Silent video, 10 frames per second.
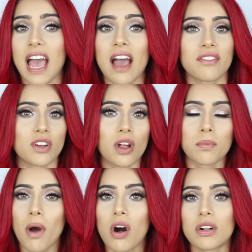I haven't gone
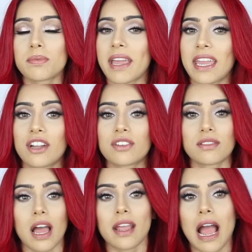bald. My hair,
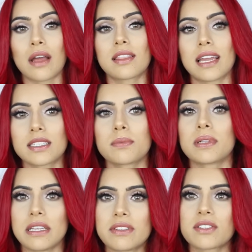like, I'd like to
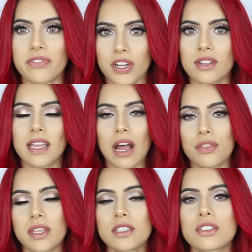believe it's fairly healthy.